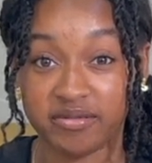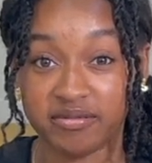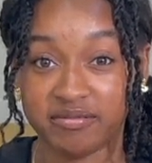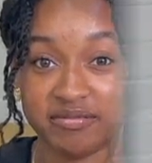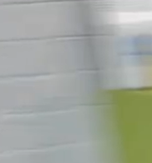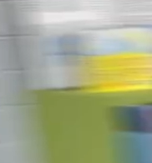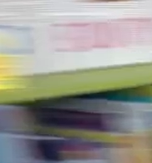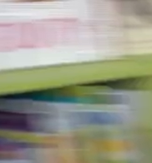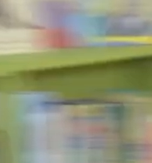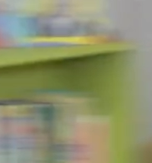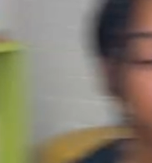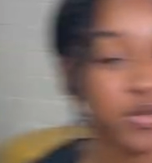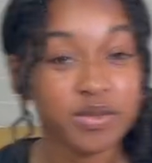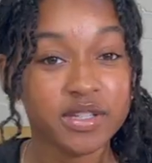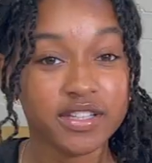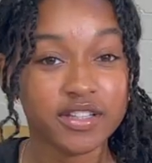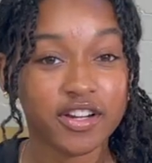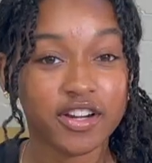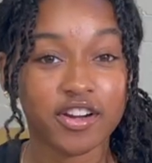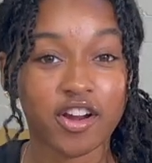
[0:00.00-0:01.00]
Now that we
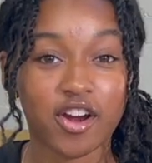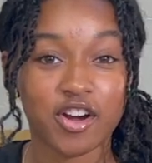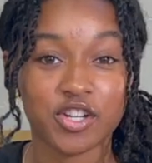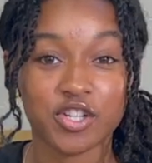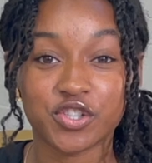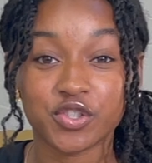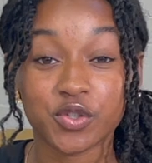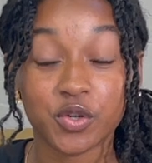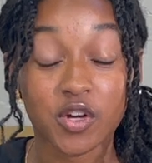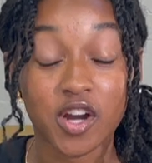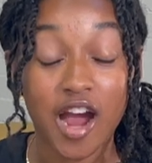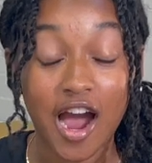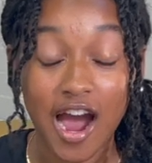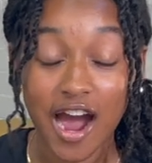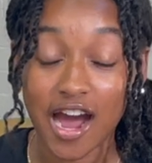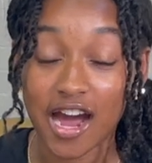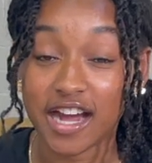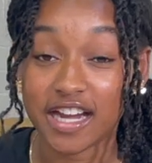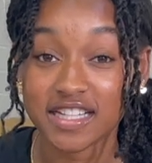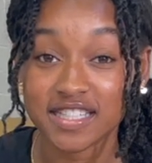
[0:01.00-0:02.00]
learn our short
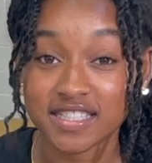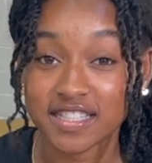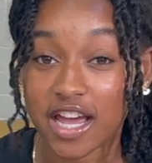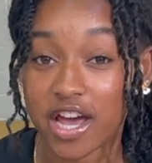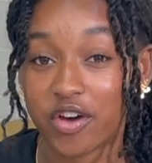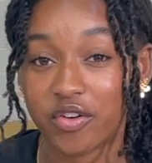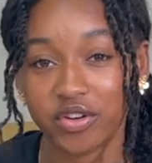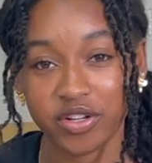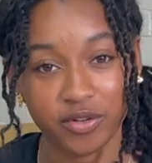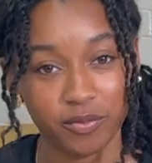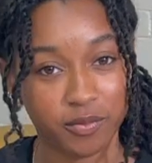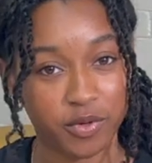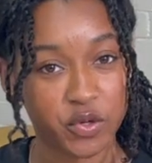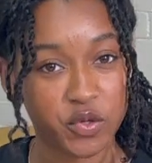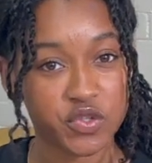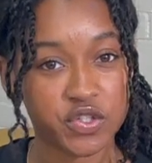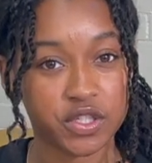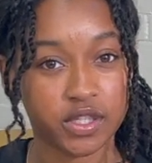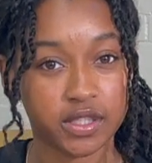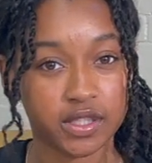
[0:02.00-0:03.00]
I sound and
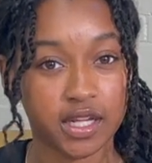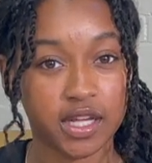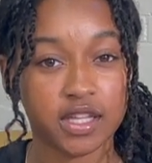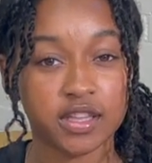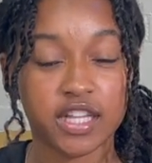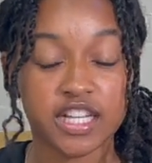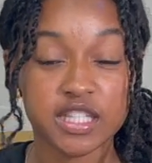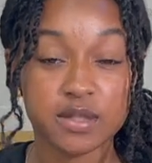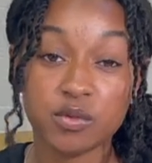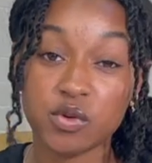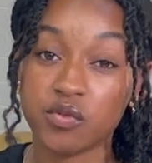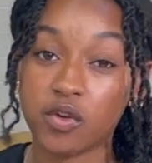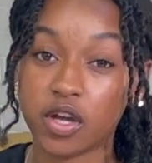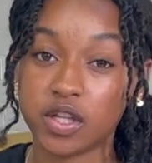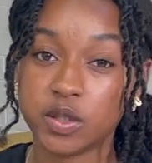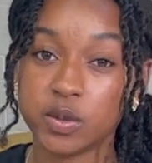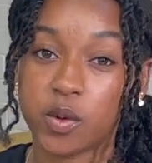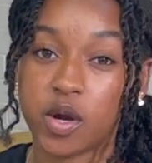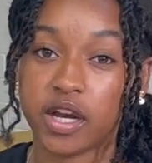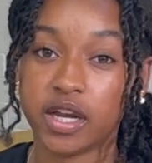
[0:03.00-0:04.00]
motion, let's move on
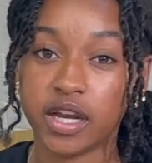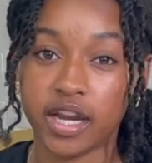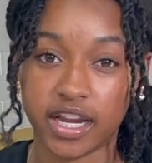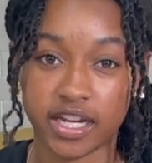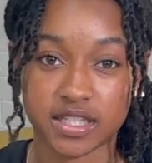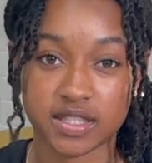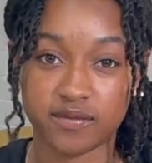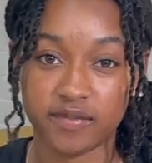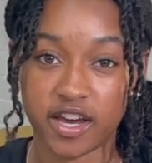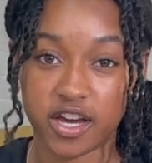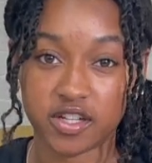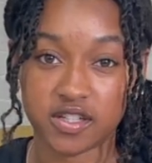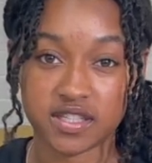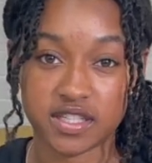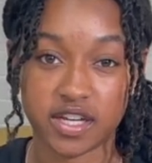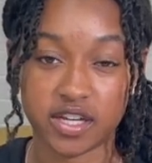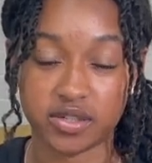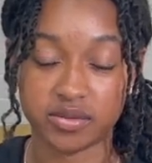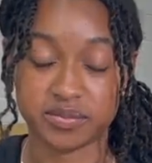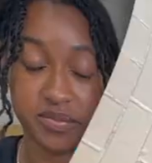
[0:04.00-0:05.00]
to our next vowel
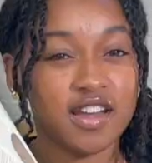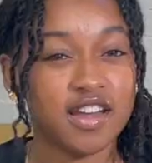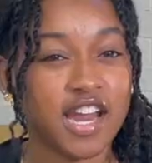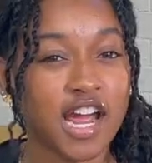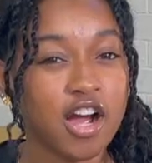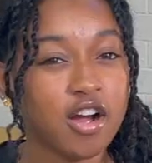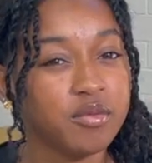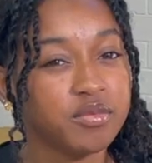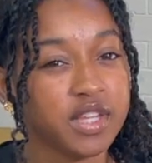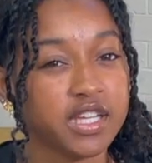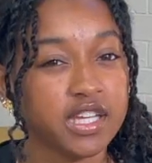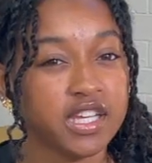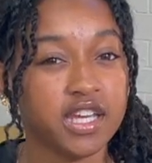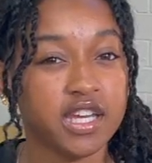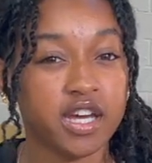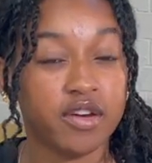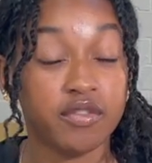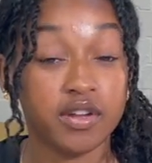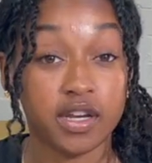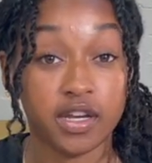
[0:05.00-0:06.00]
sound. Now I'm
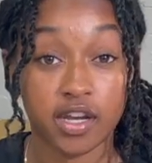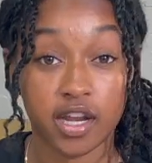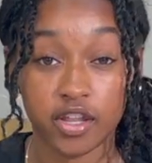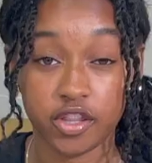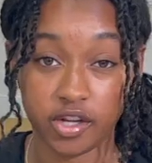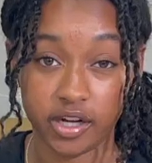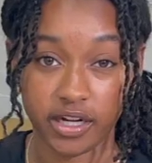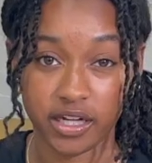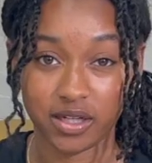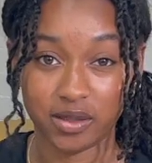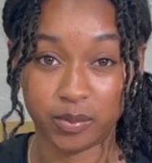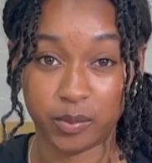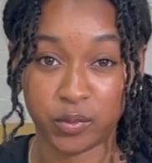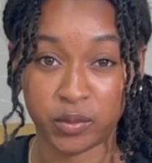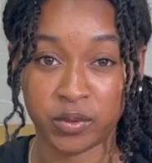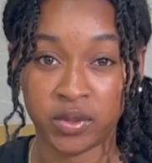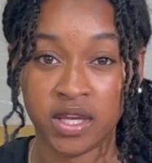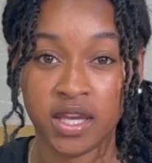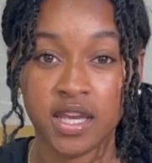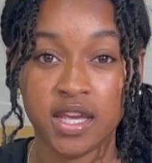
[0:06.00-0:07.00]
thinking of another animal.
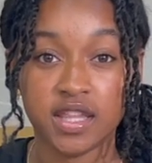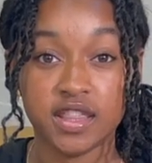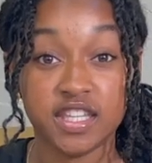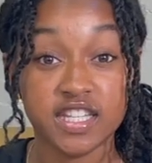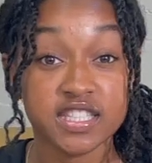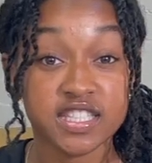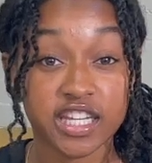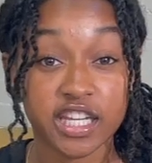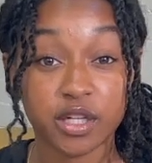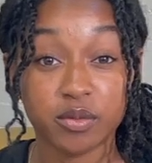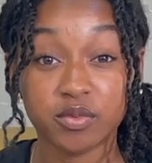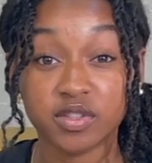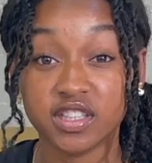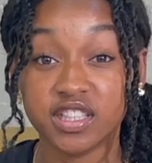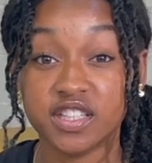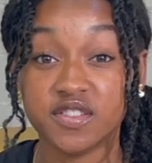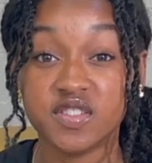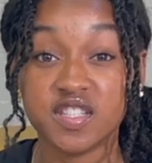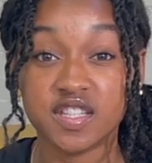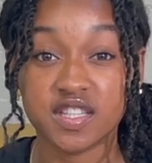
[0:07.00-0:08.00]
This animal
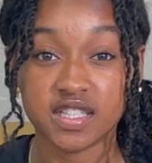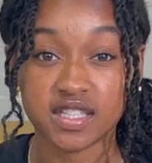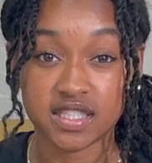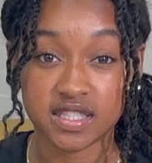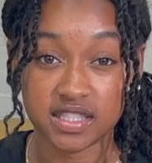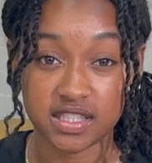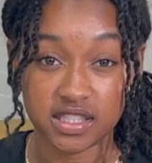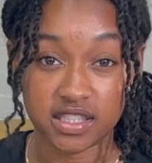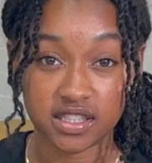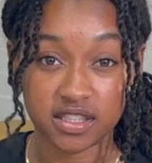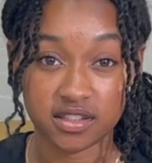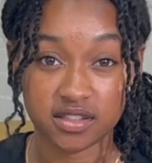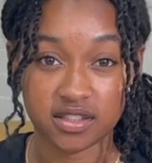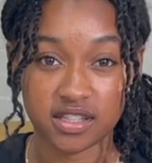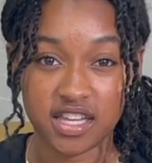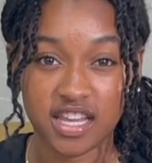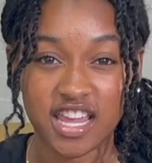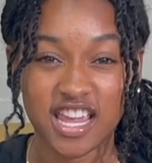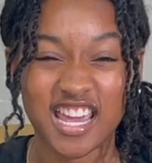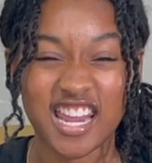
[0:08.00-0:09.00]
lives in the sea.
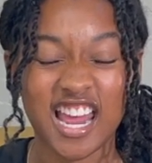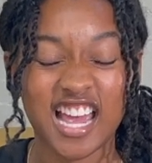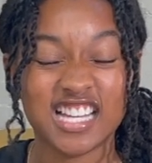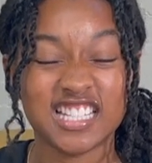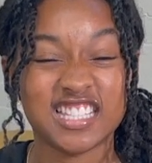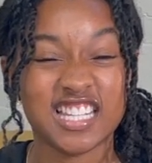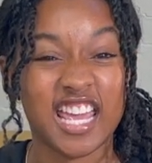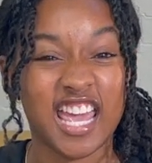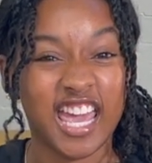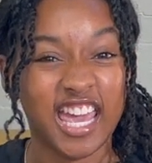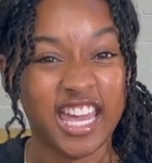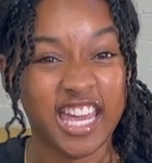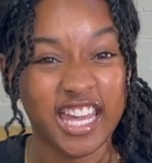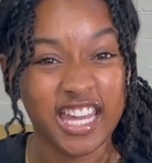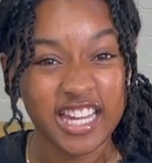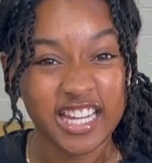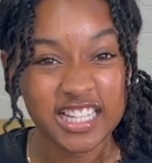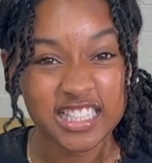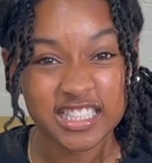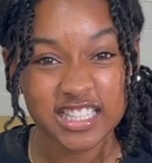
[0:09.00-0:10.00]
It has
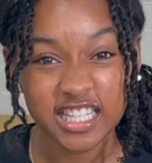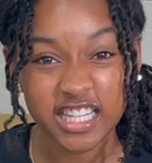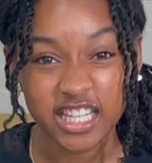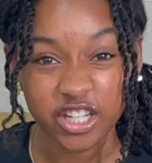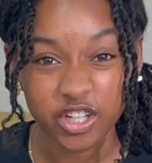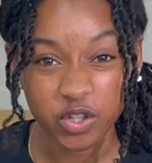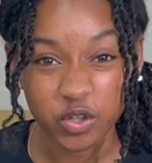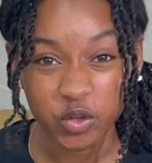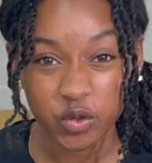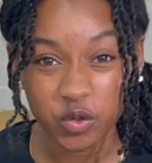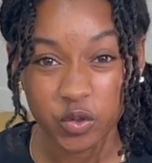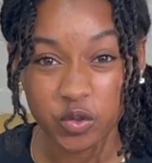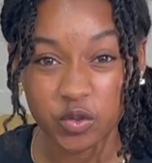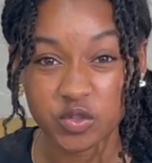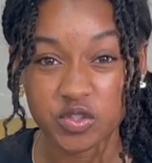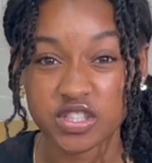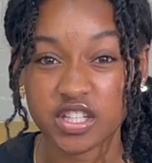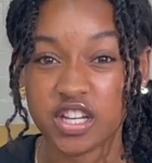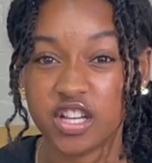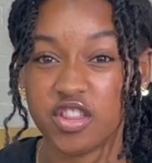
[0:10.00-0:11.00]
8
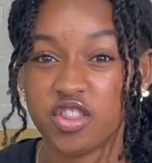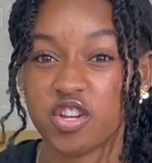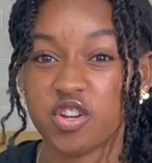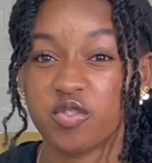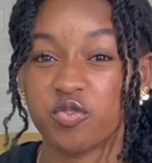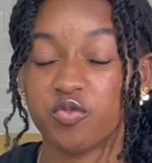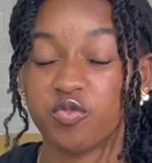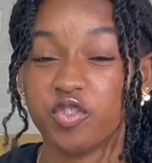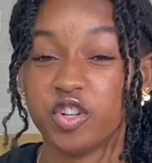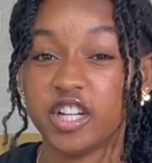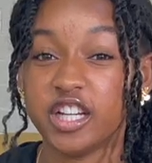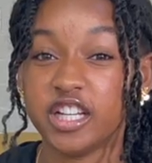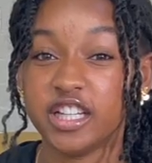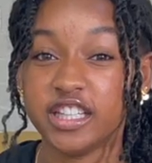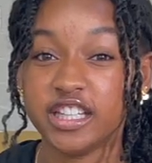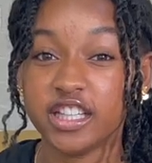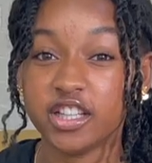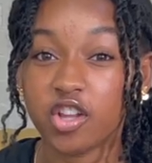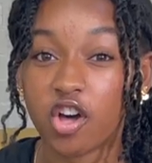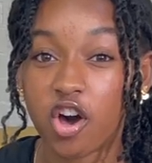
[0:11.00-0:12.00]
tentacles, they're
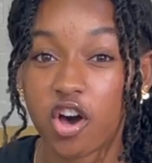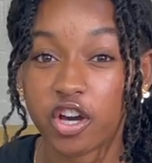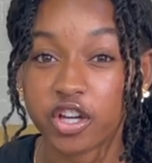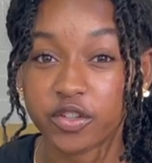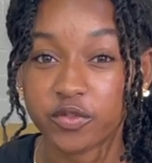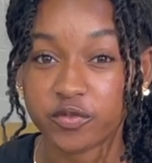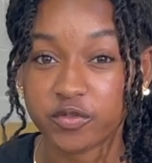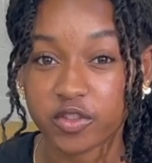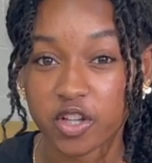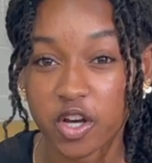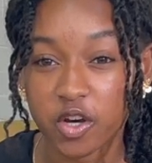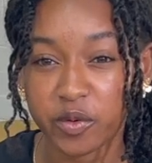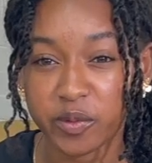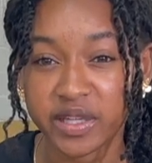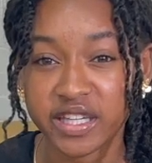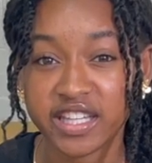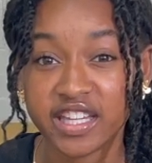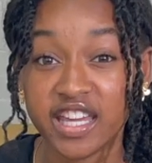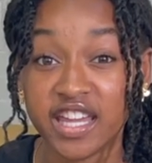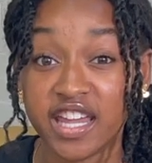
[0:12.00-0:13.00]
really long and
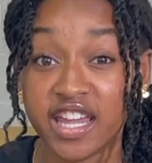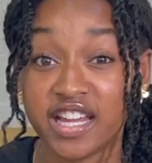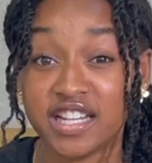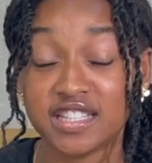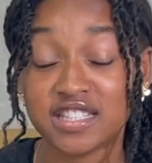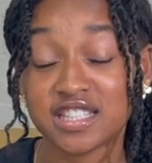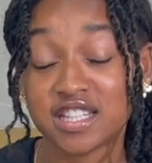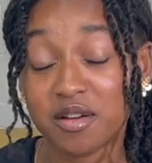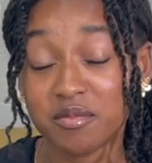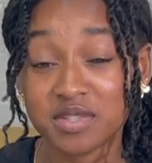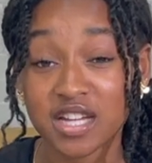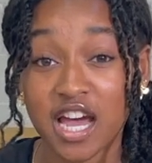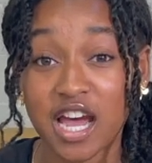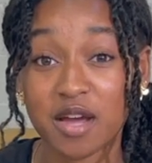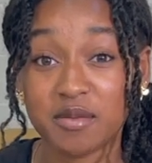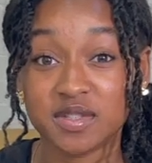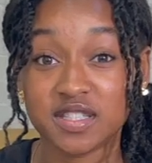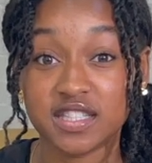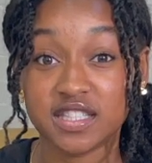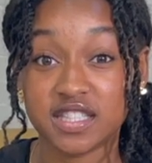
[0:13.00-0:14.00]
flowy, and
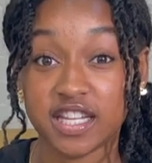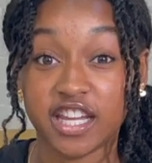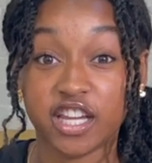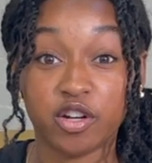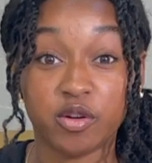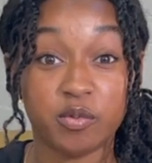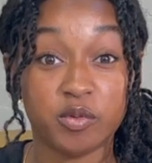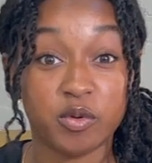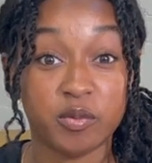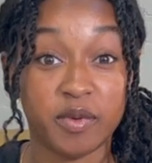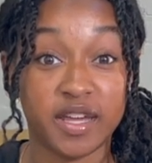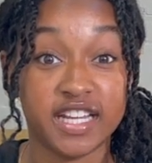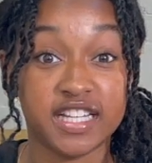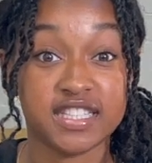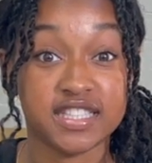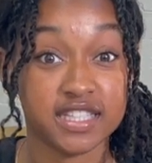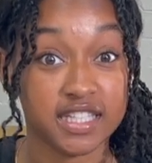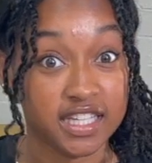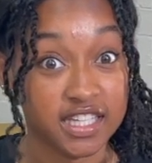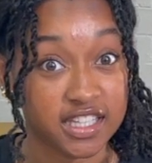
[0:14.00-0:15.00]
sometimes this animal makes
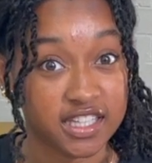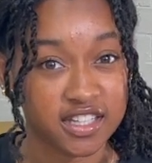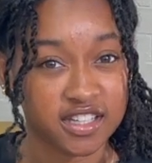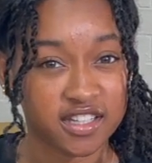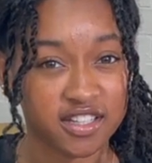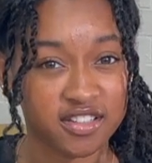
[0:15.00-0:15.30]
ink.